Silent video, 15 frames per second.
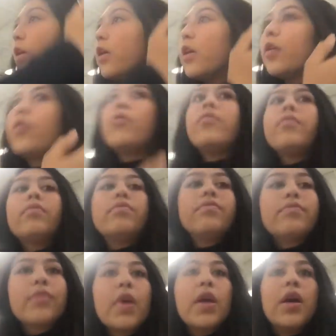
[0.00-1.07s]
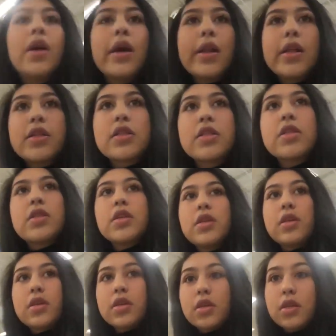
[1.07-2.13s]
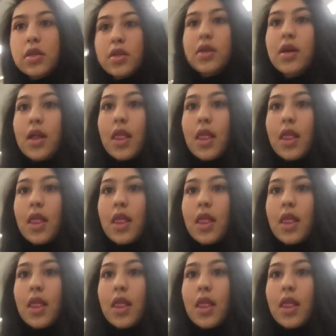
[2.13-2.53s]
Um, let's see.